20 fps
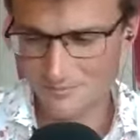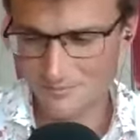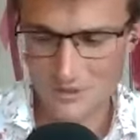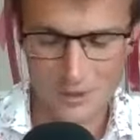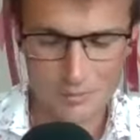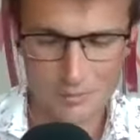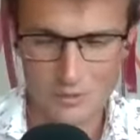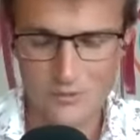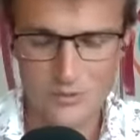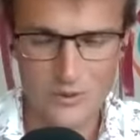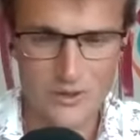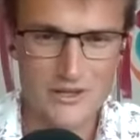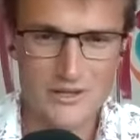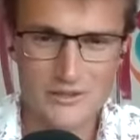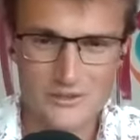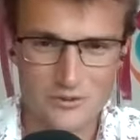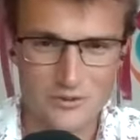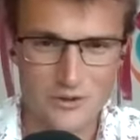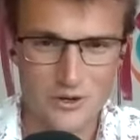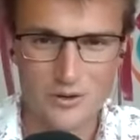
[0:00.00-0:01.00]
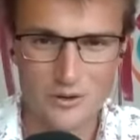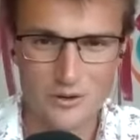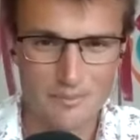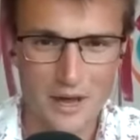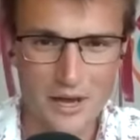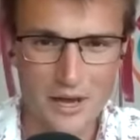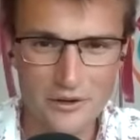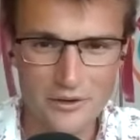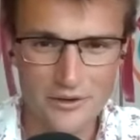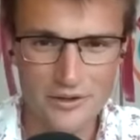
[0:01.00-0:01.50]
couple of weeks or a
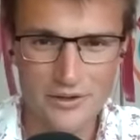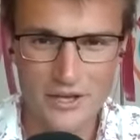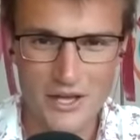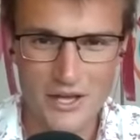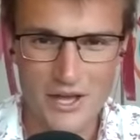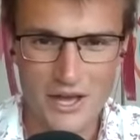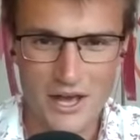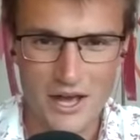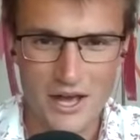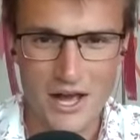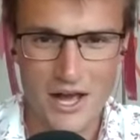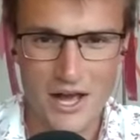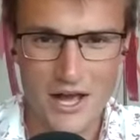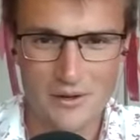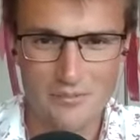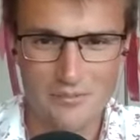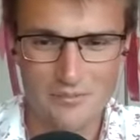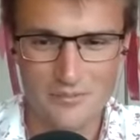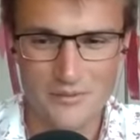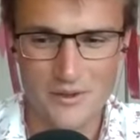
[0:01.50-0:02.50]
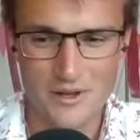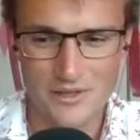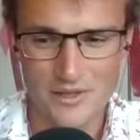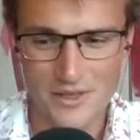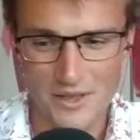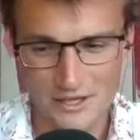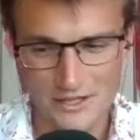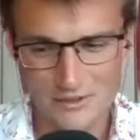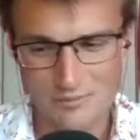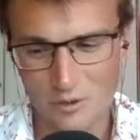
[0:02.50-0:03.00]
month, um,
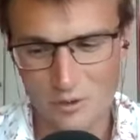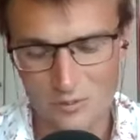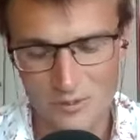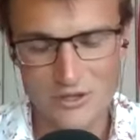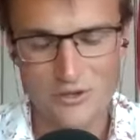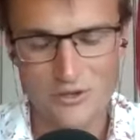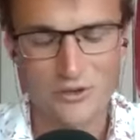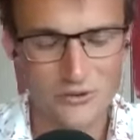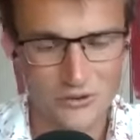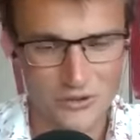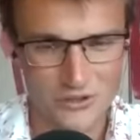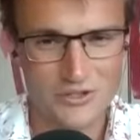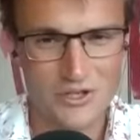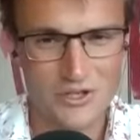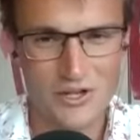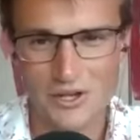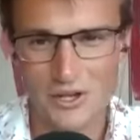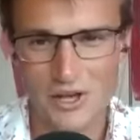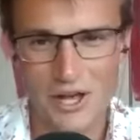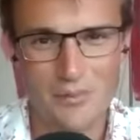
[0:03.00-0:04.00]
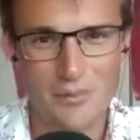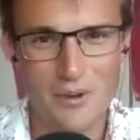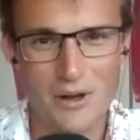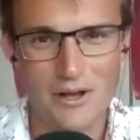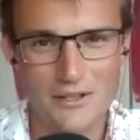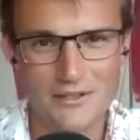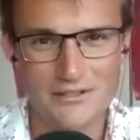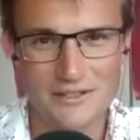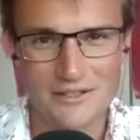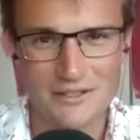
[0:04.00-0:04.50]
then it's probably not such a, a
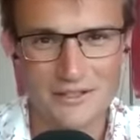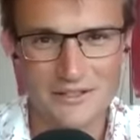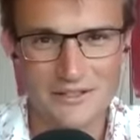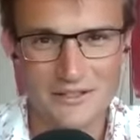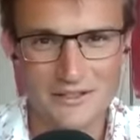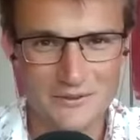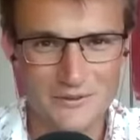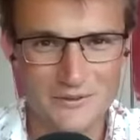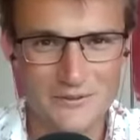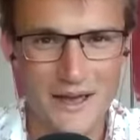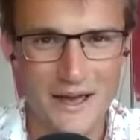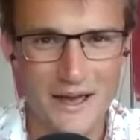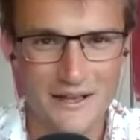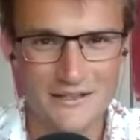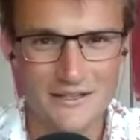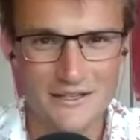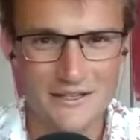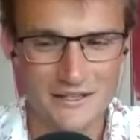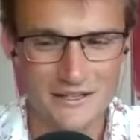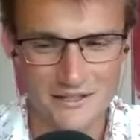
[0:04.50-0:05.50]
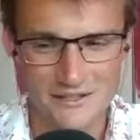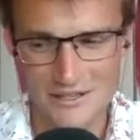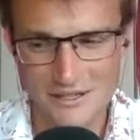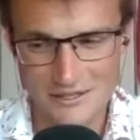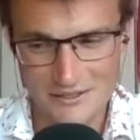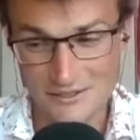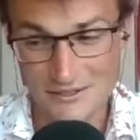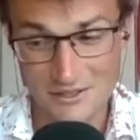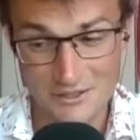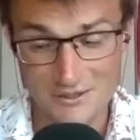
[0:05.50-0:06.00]
passing fad, and
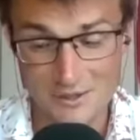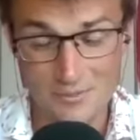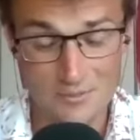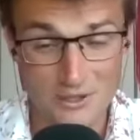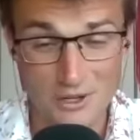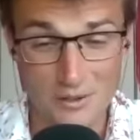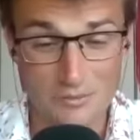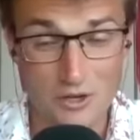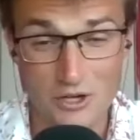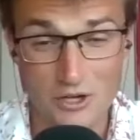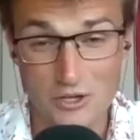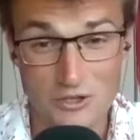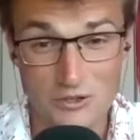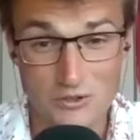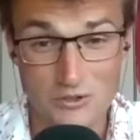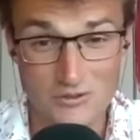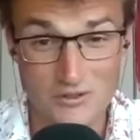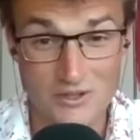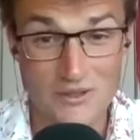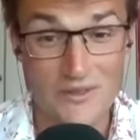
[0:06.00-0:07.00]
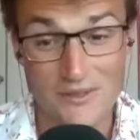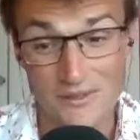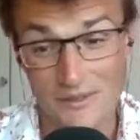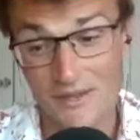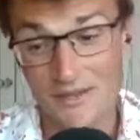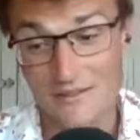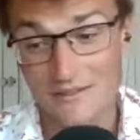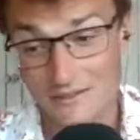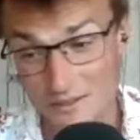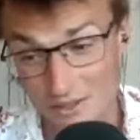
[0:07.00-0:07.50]
it's something I'm going to use, and
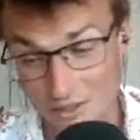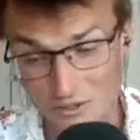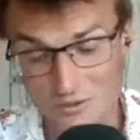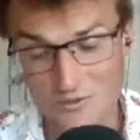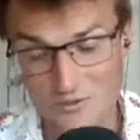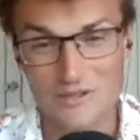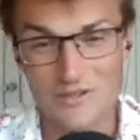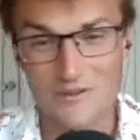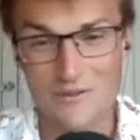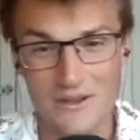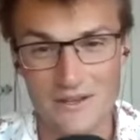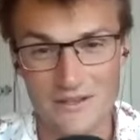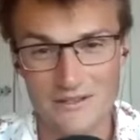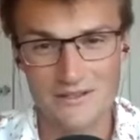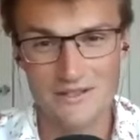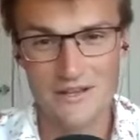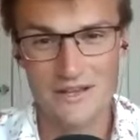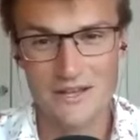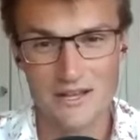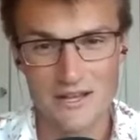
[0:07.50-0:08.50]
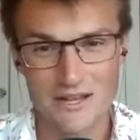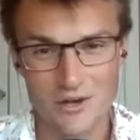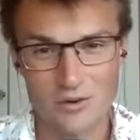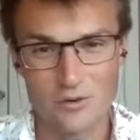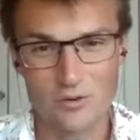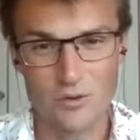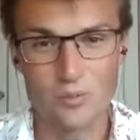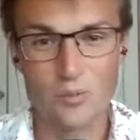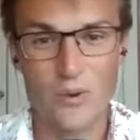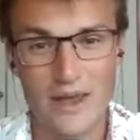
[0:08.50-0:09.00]
it's the use of it
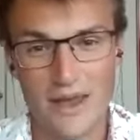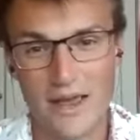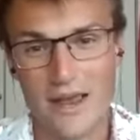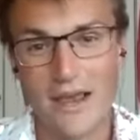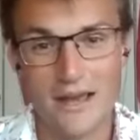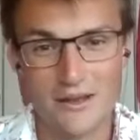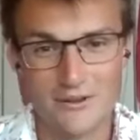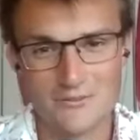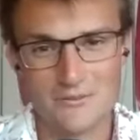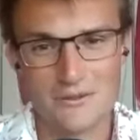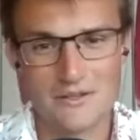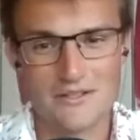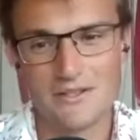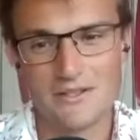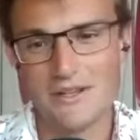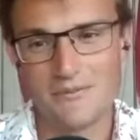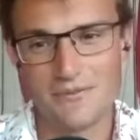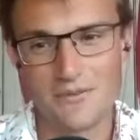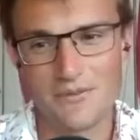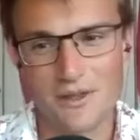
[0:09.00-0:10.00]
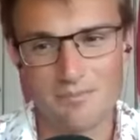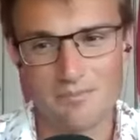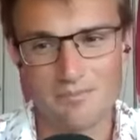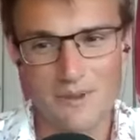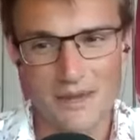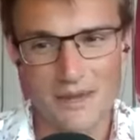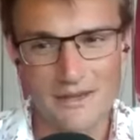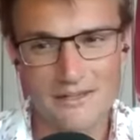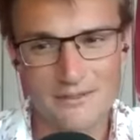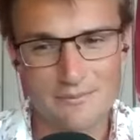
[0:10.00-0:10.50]
or the way it allows me to live that
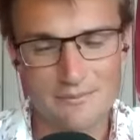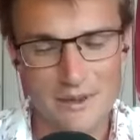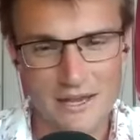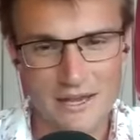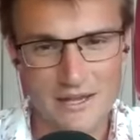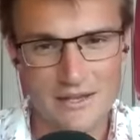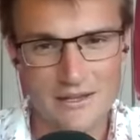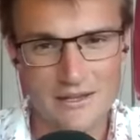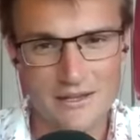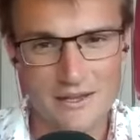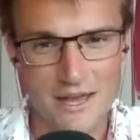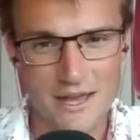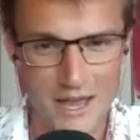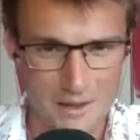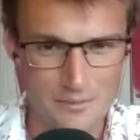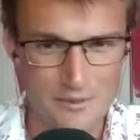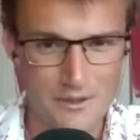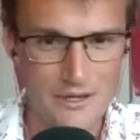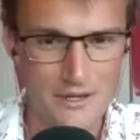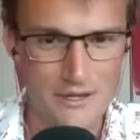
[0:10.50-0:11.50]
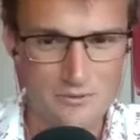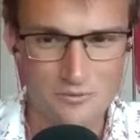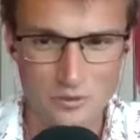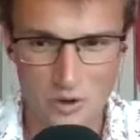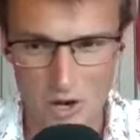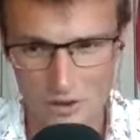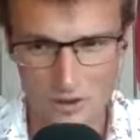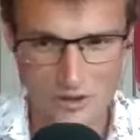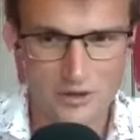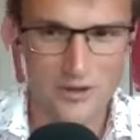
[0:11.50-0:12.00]
makes me happy
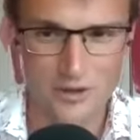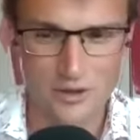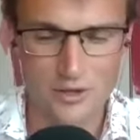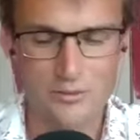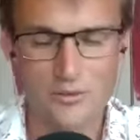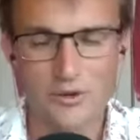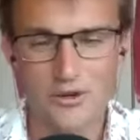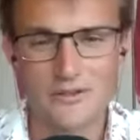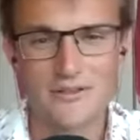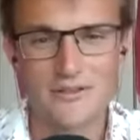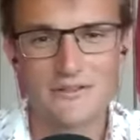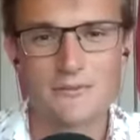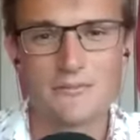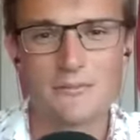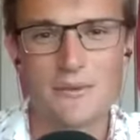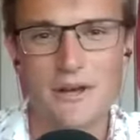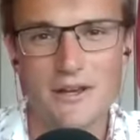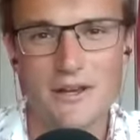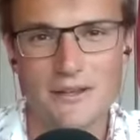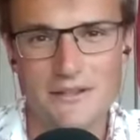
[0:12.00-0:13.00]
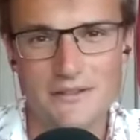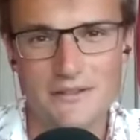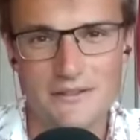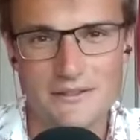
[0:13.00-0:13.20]
rather than the process of buying it